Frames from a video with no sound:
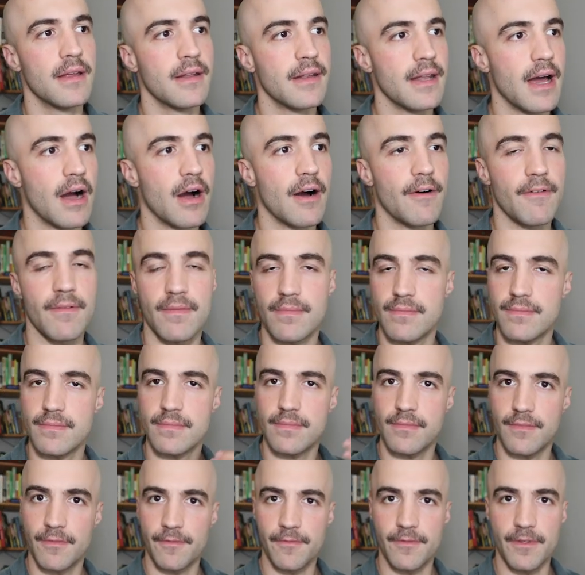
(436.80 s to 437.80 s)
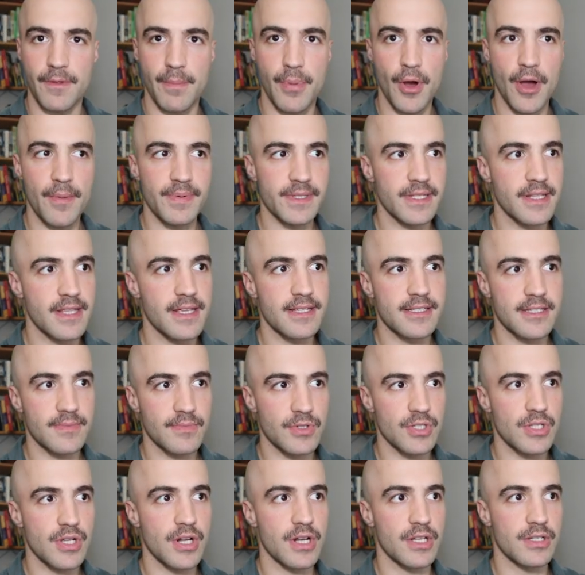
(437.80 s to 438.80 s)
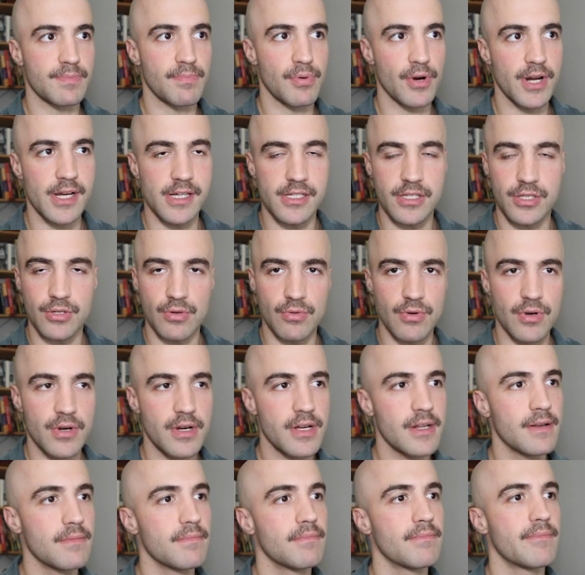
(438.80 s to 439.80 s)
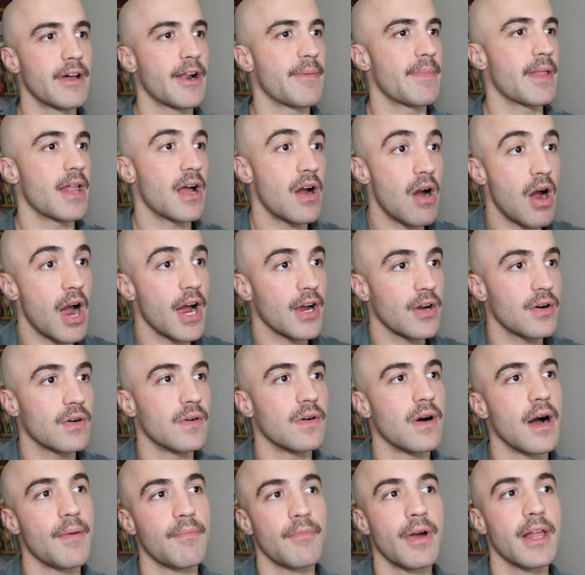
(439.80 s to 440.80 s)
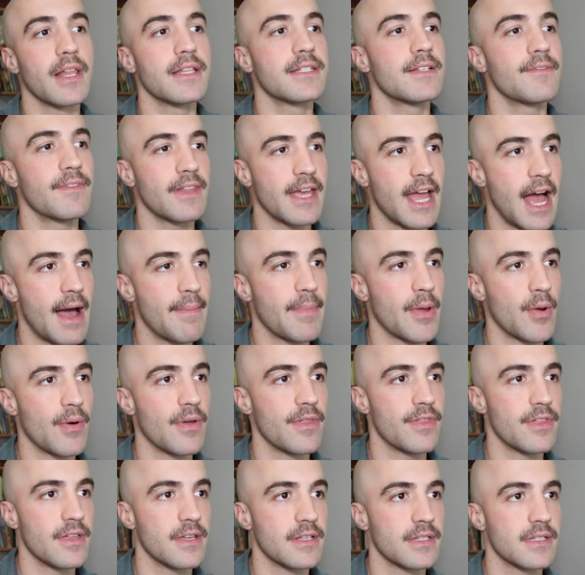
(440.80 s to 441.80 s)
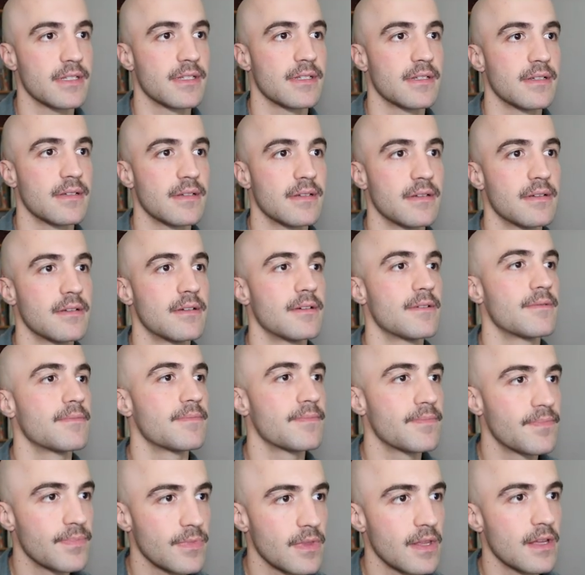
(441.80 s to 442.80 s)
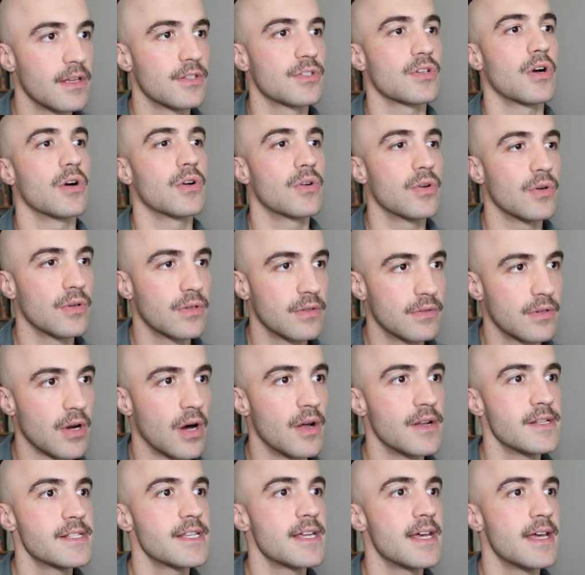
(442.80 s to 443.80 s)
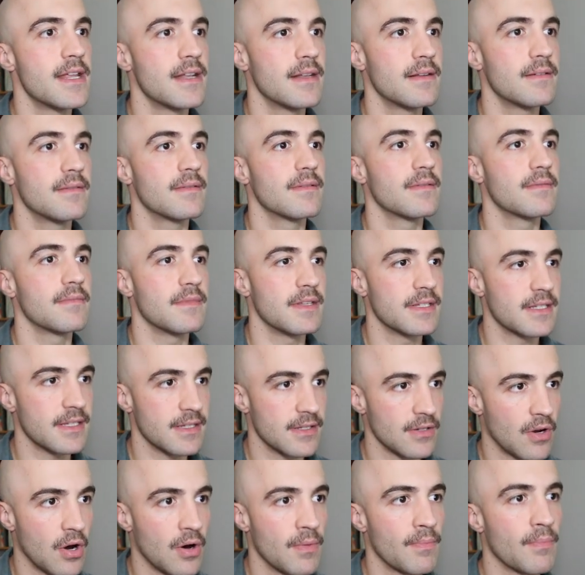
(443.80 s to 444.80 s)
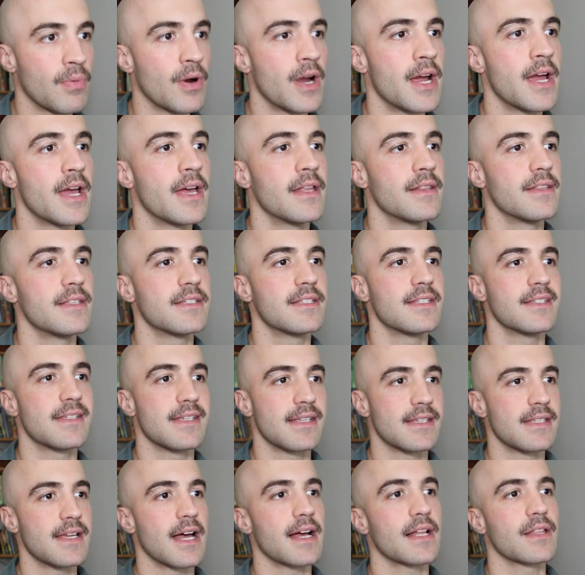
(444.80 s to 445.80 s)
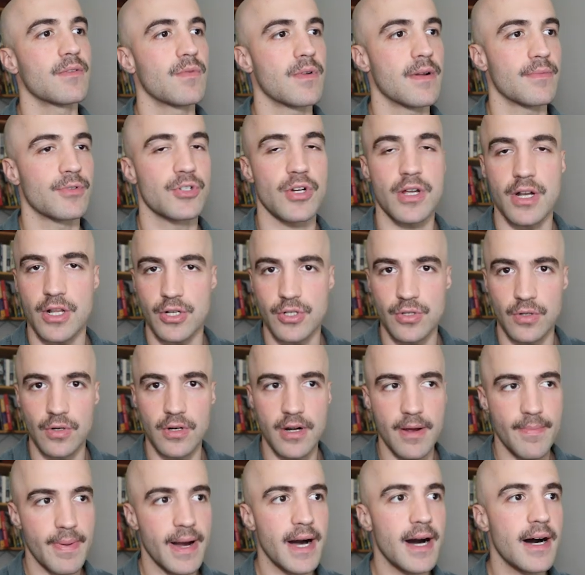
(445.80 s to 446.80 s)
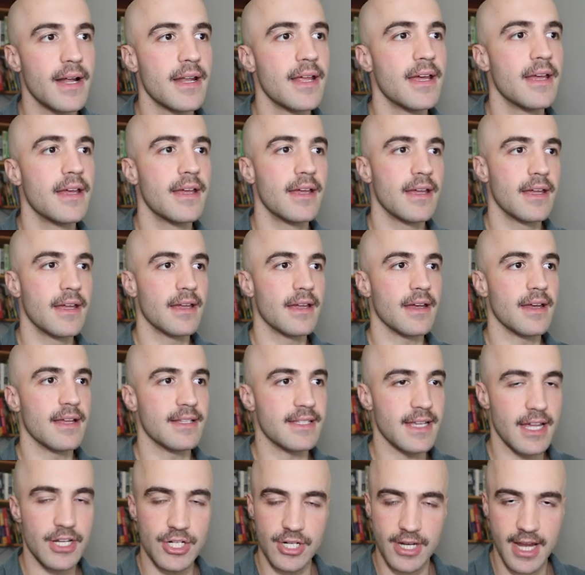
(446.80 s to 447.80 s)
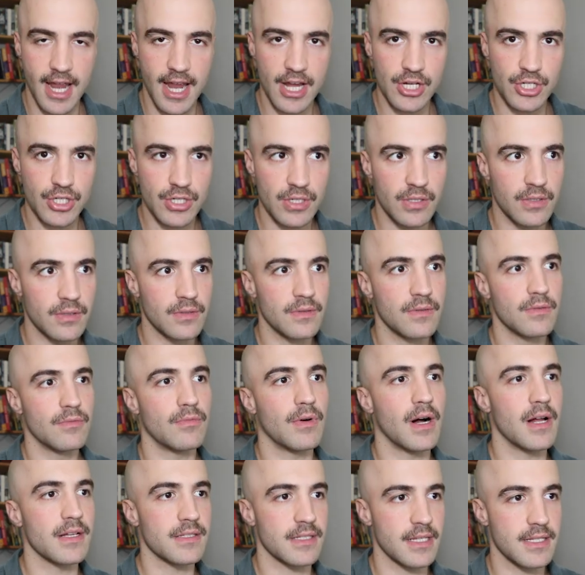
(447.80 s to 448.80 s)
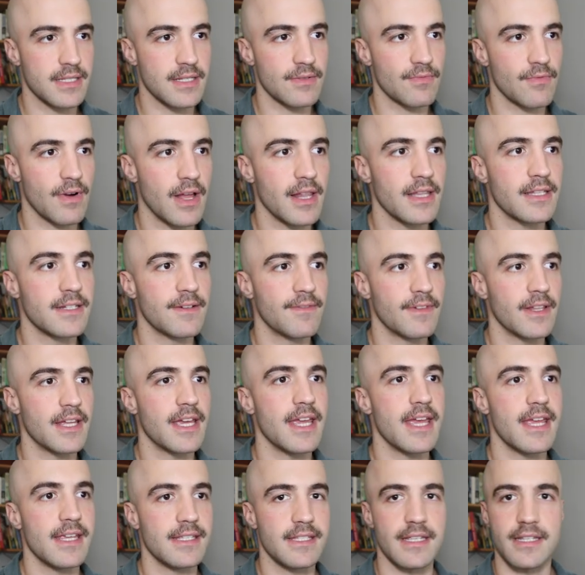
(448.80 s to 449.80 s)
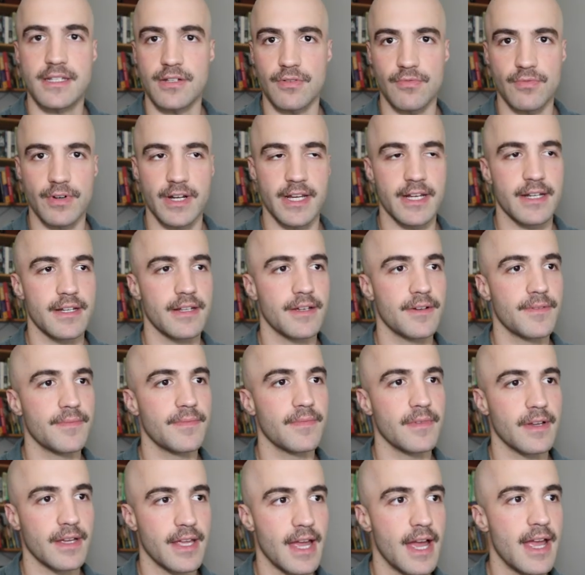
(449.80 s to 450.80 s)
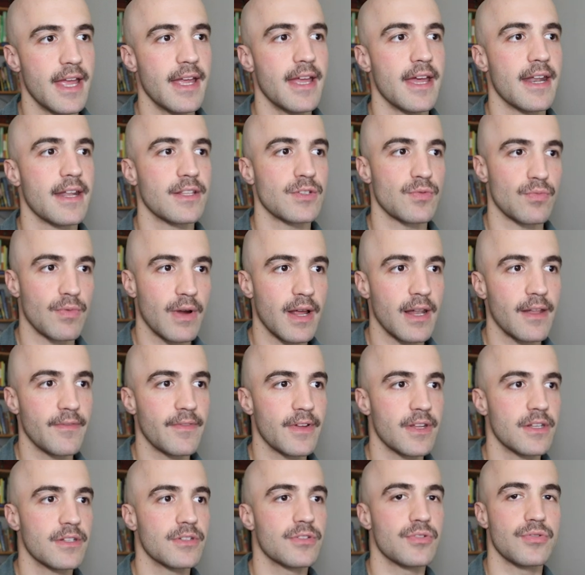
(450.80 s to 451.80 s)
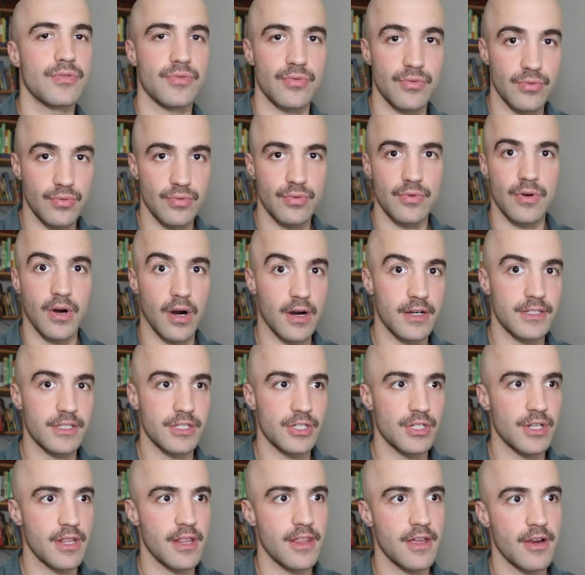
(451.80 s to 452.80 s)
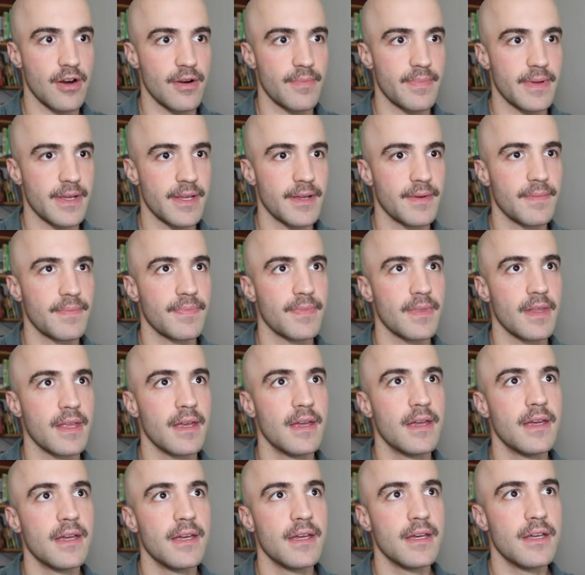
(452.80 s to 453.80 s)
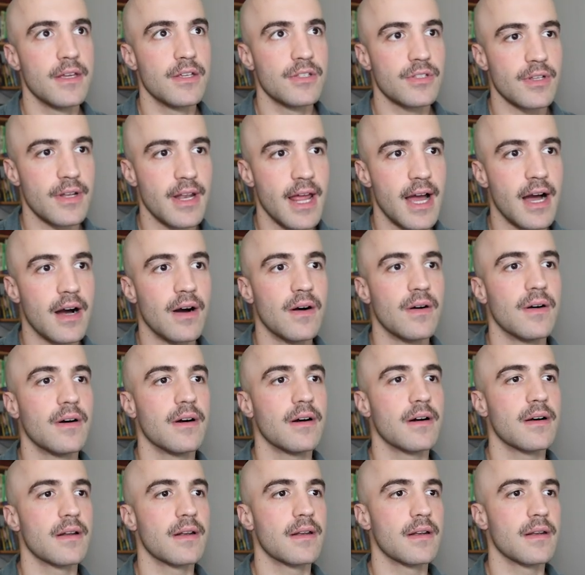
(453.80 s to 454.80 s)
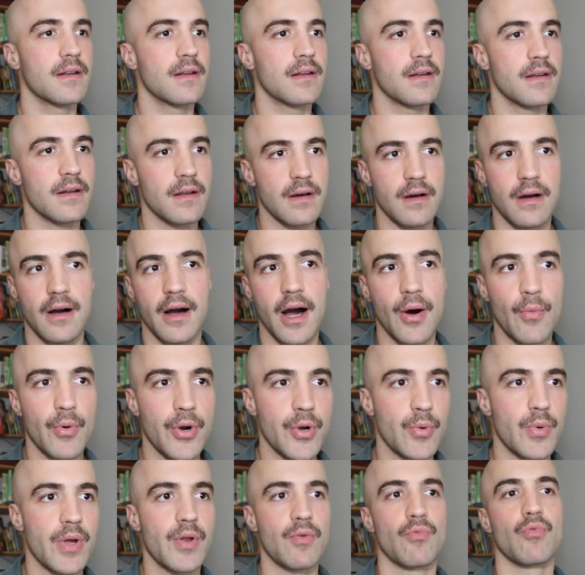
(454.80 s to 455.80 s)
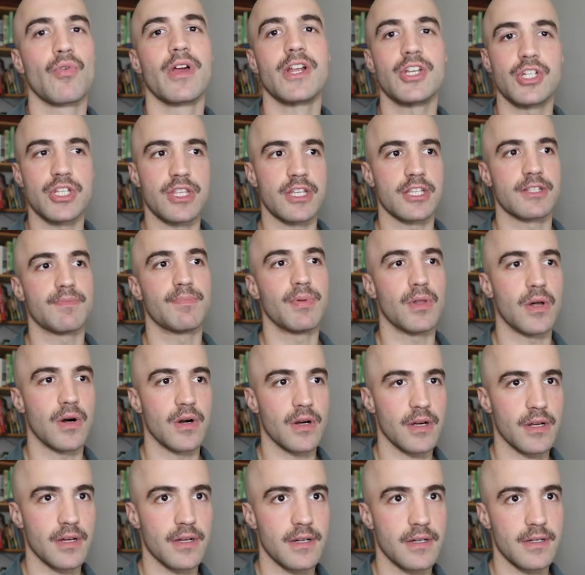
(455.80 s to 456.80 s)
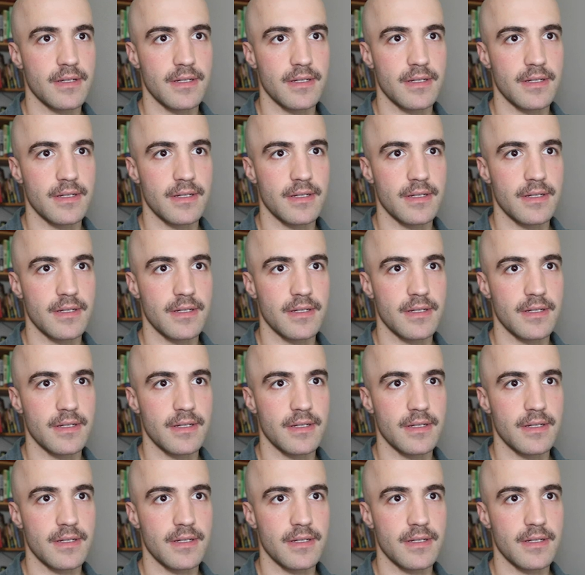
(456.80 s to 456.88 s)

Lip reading: Now, for the purpose of this, I'm just going to breeze through it. But I'll be like, all right, cool. I'm relatively happy with this. It's got good content. This is on brand. This is exactly what I'm trying to talk about. It's educational, whilst it's relatively easy to read. Okay, and it's relevant to oxygen therapy. So now, I want to enrich this blog.